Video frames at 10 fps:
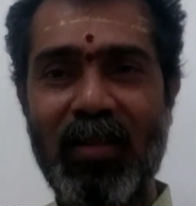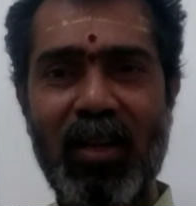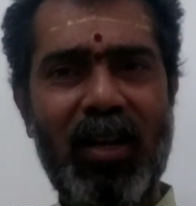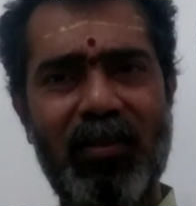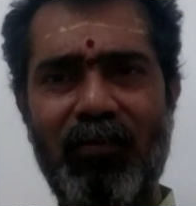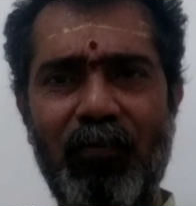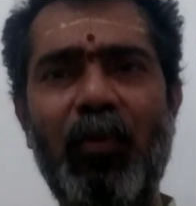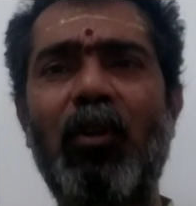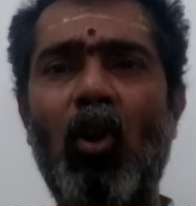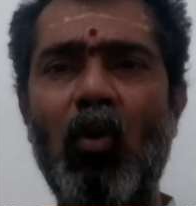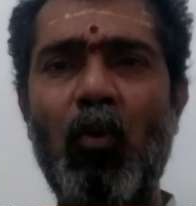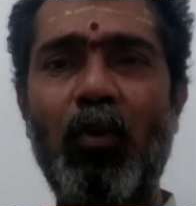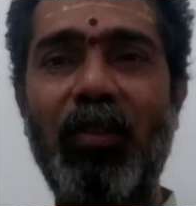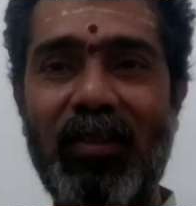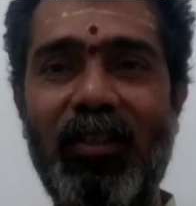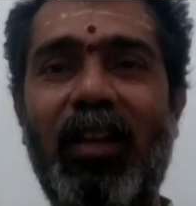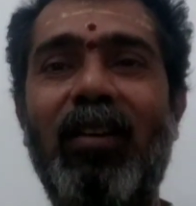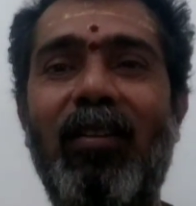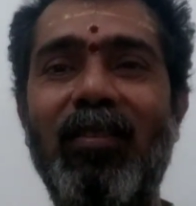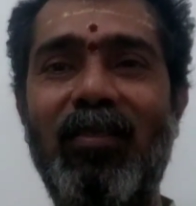And we will talk about this
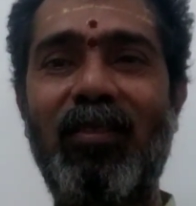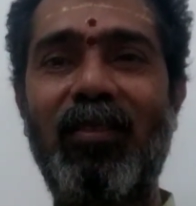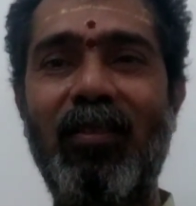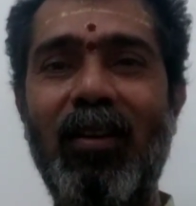chakras.